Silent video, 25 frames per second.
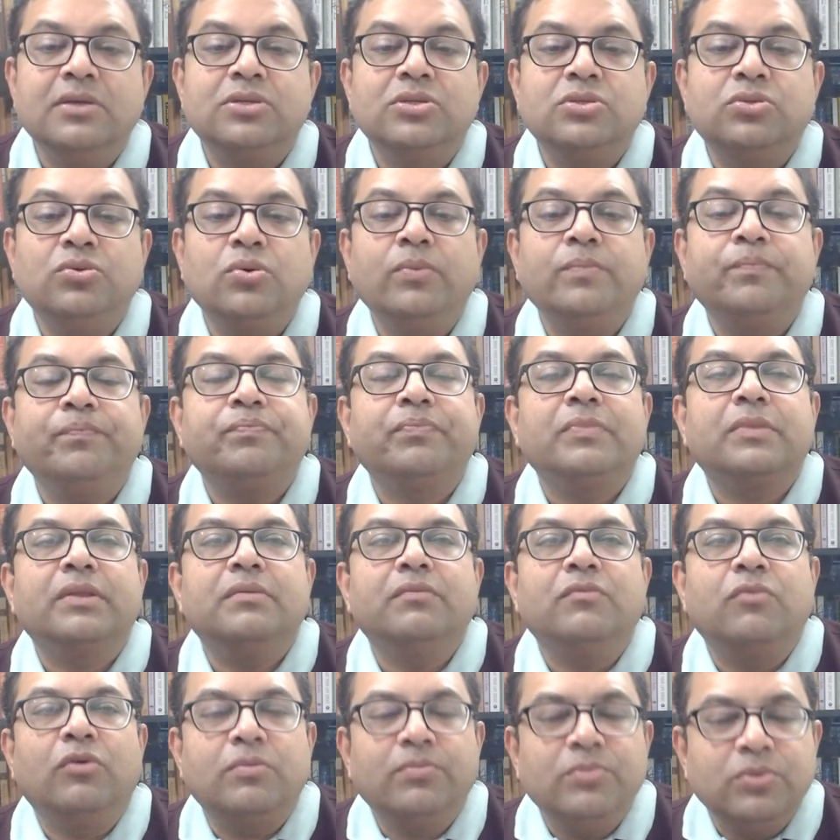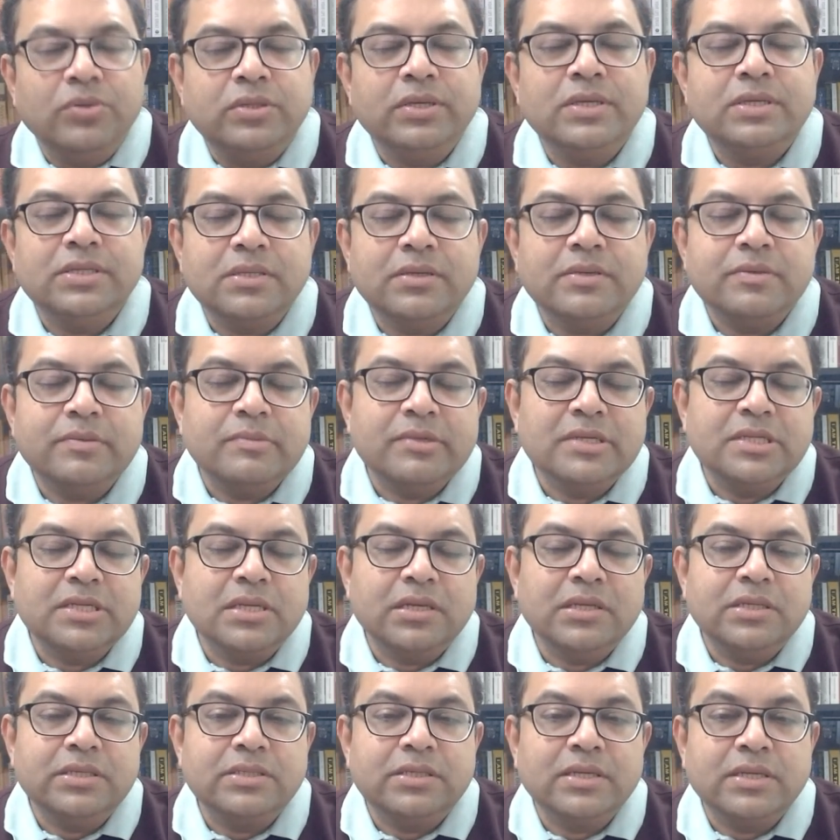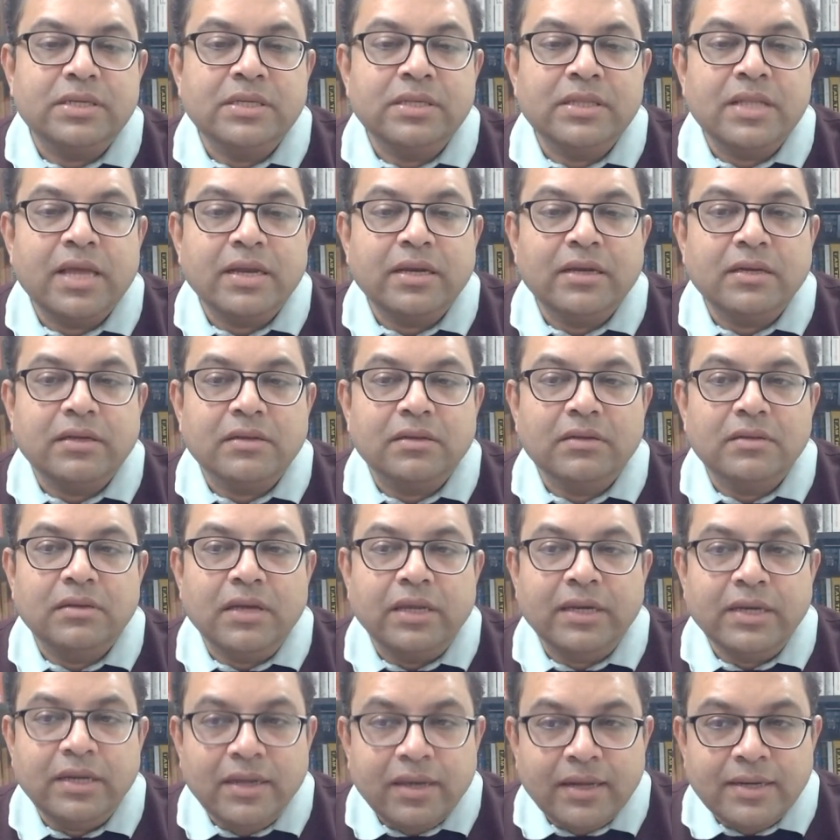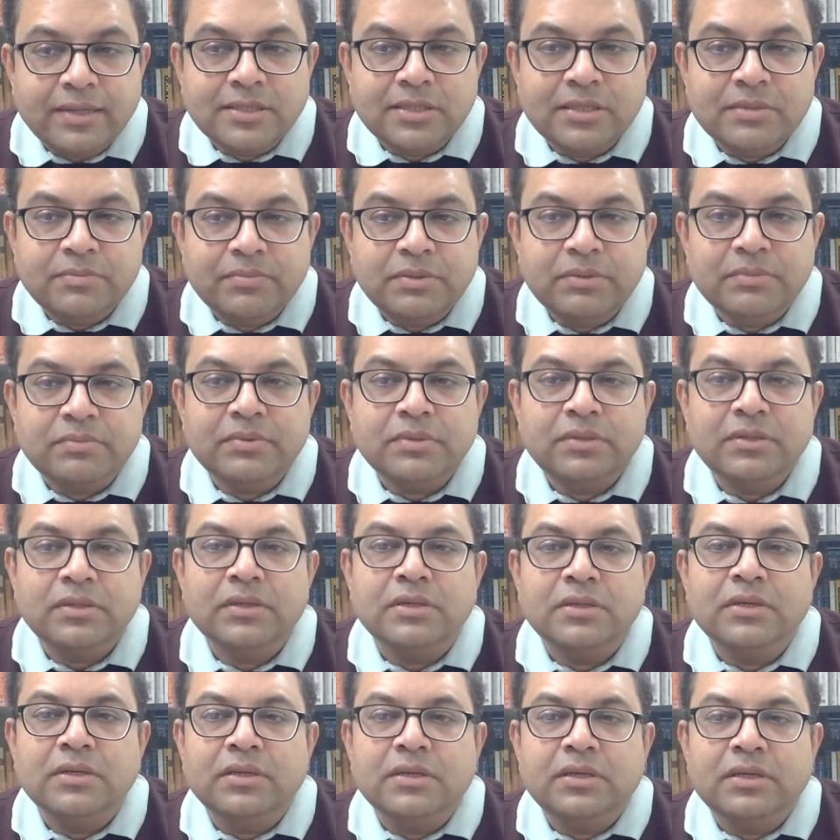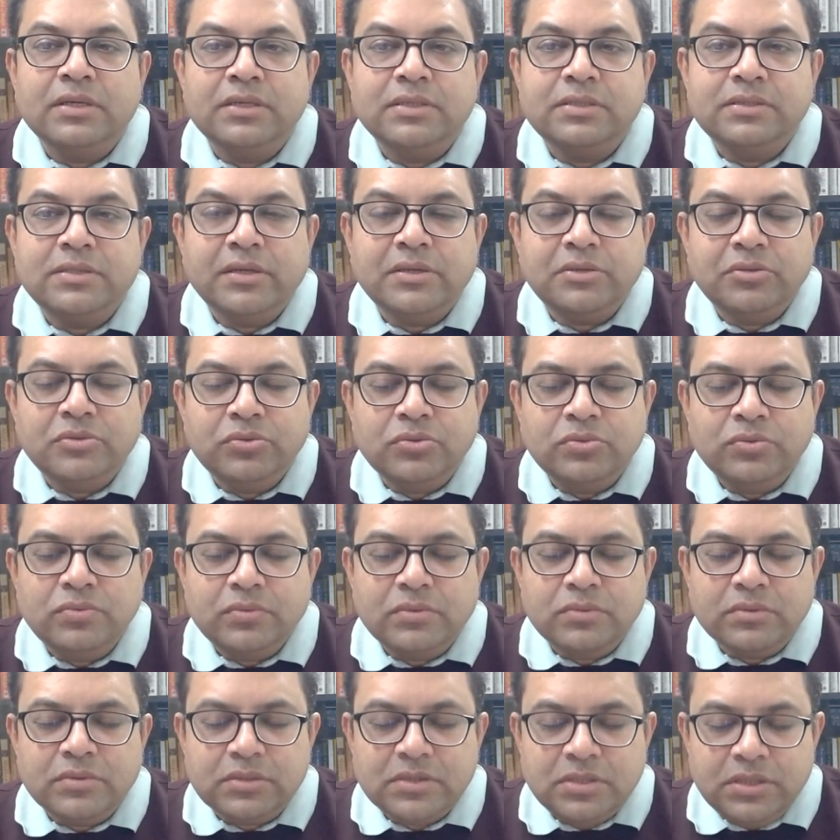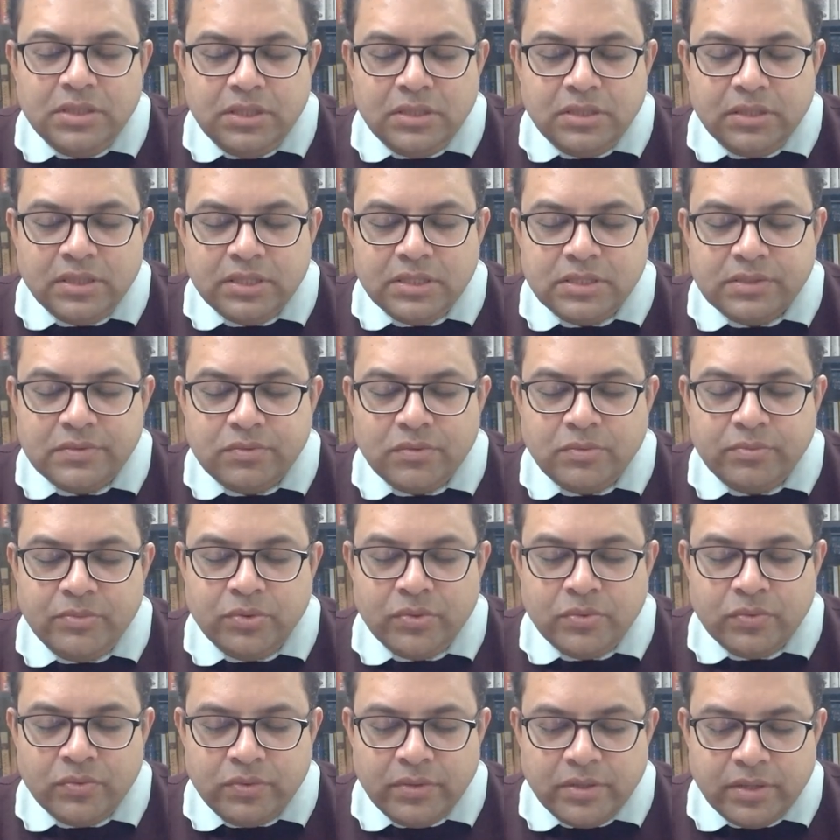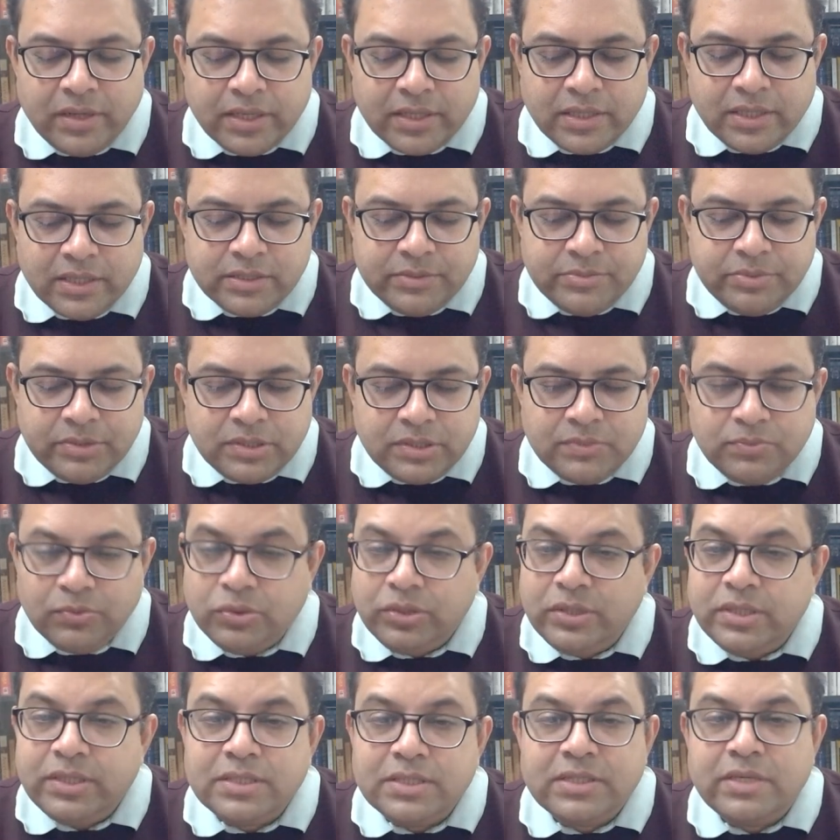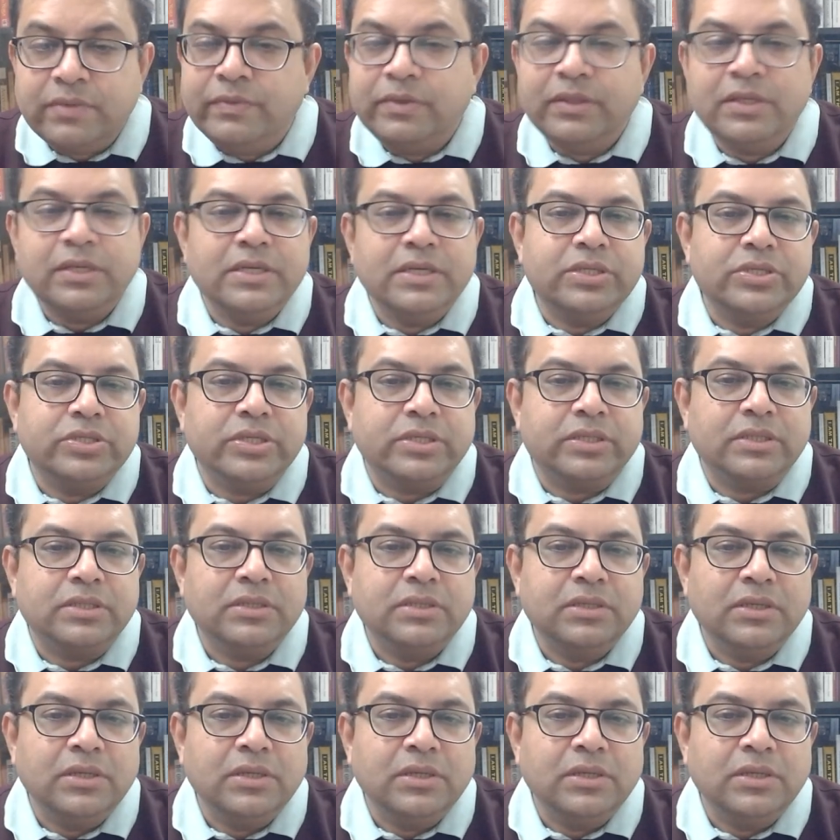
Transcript: So what Buddha is basically saying that encouraging people is that you see things from your own direct experience. Buddha has given the teaching.